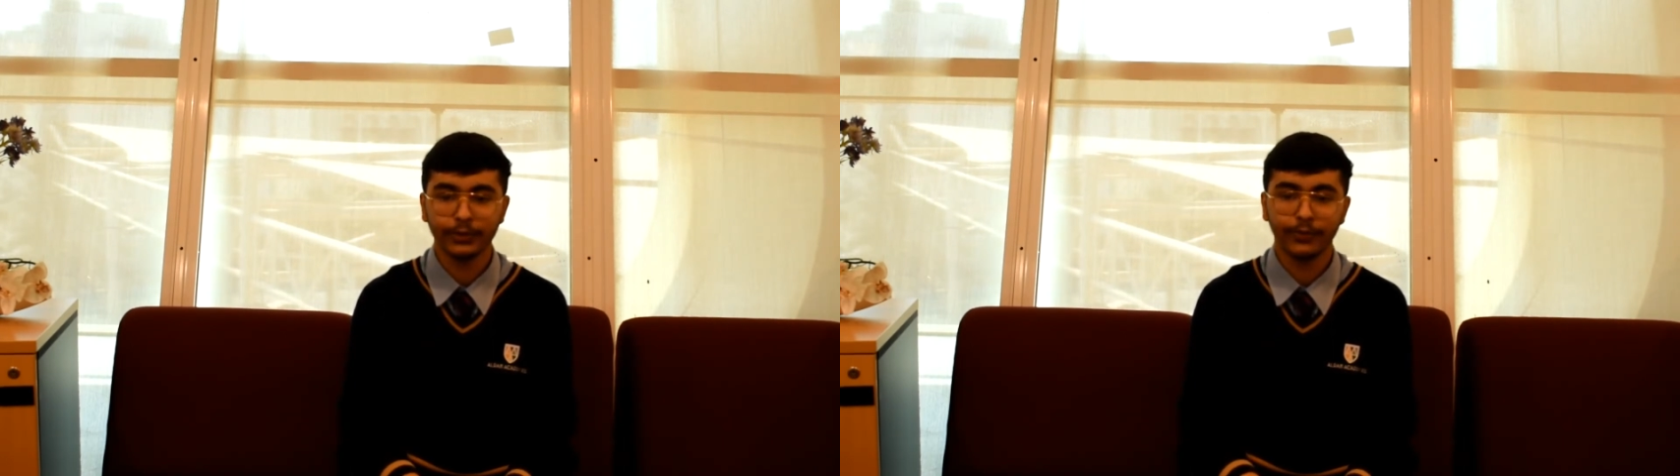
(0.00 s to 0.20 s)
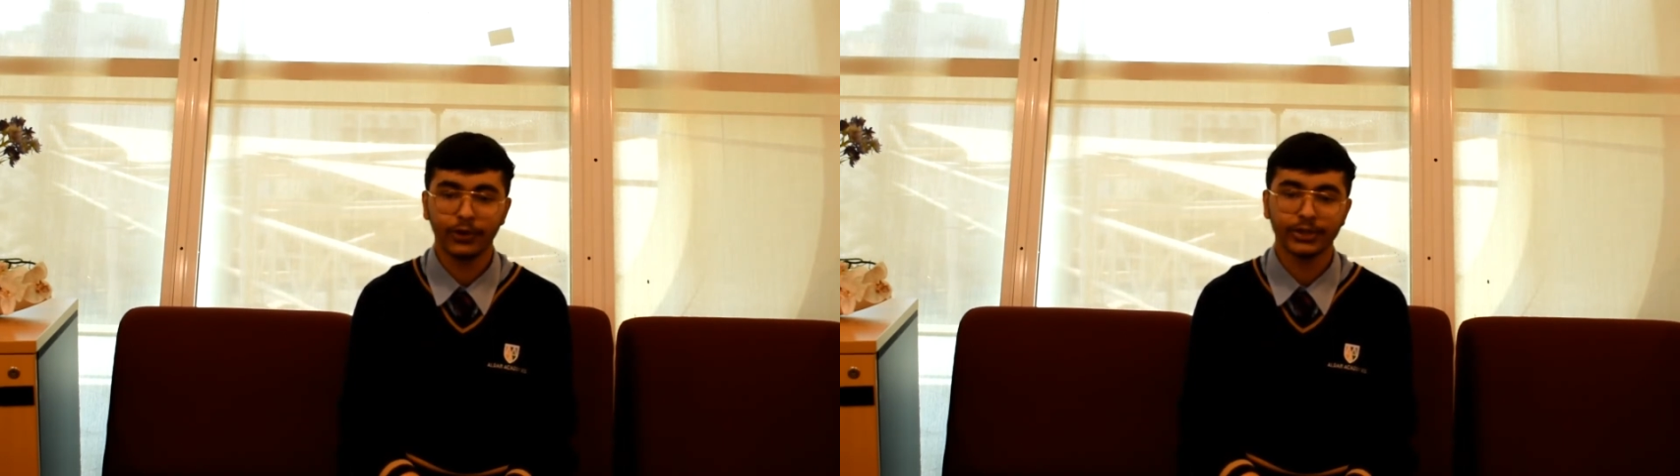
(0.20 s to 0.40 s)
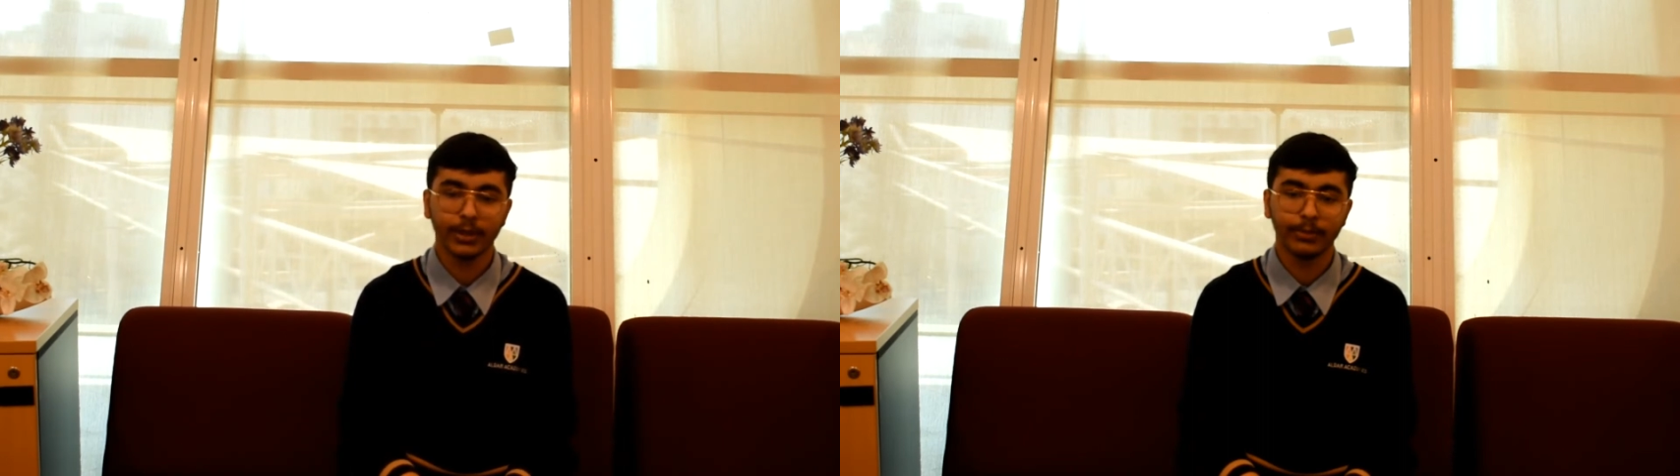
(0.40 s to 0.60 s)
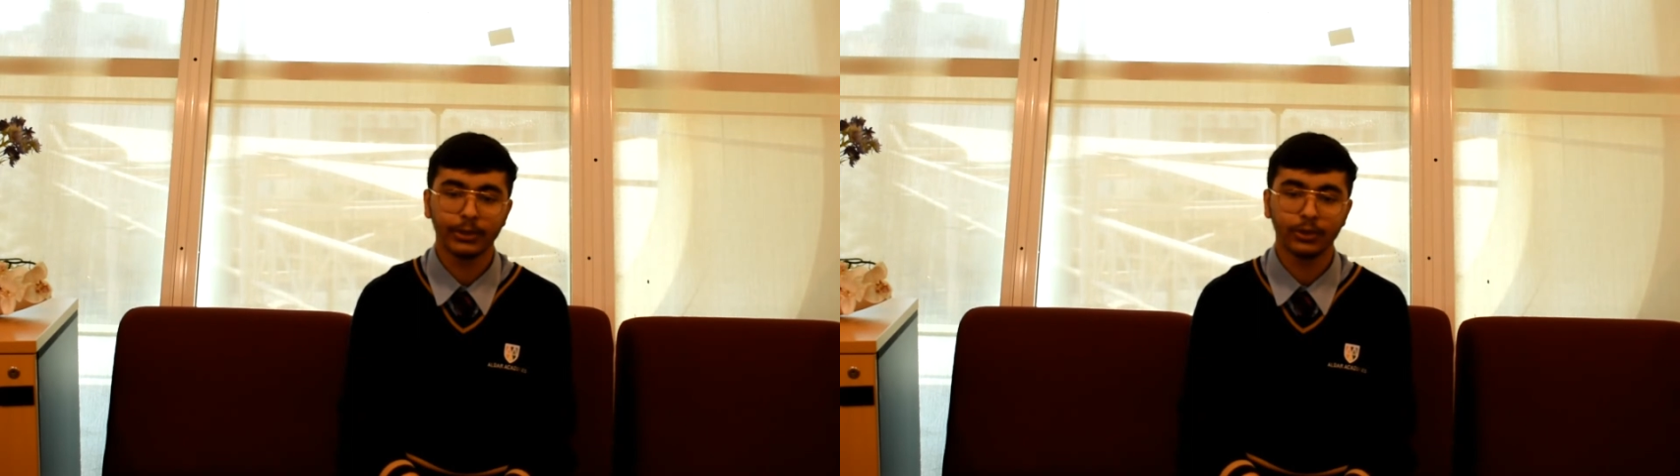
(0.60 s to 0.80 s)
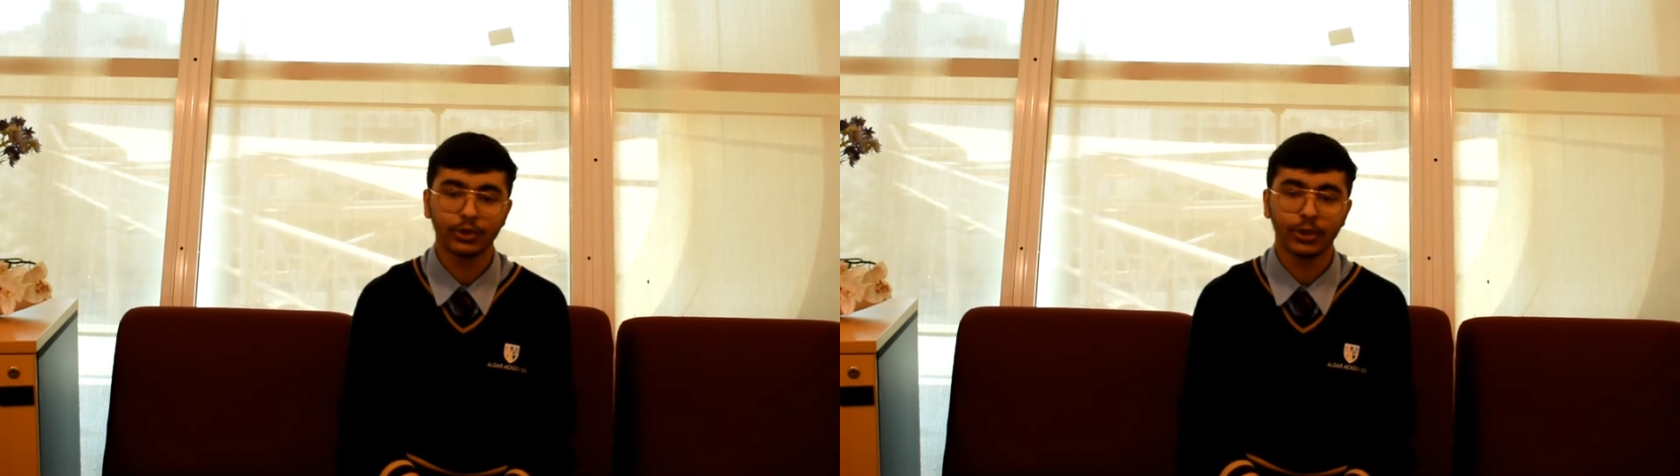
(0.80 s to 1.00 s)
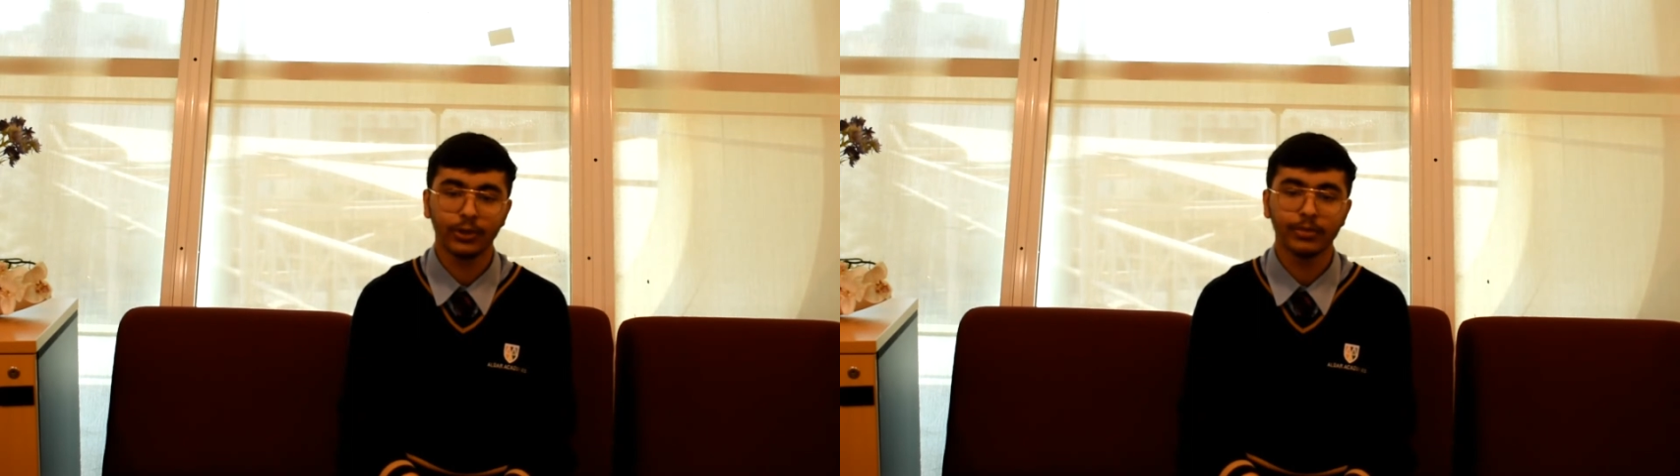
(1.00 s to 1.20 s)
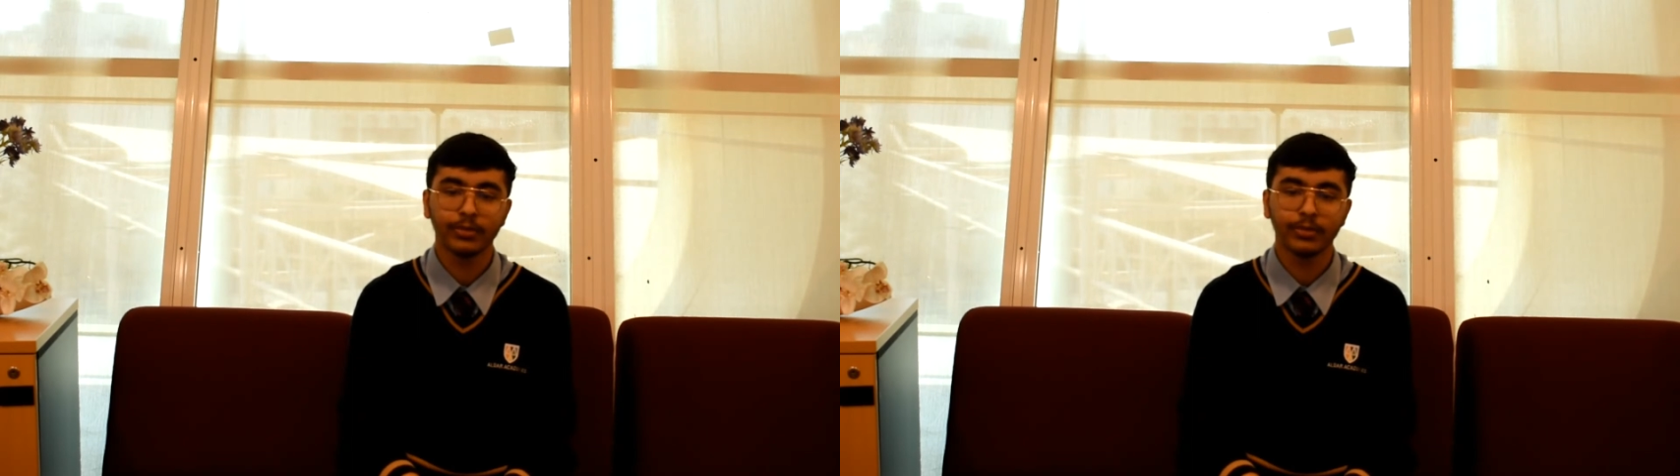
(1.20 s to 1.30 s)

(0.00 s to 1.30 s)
For example, to start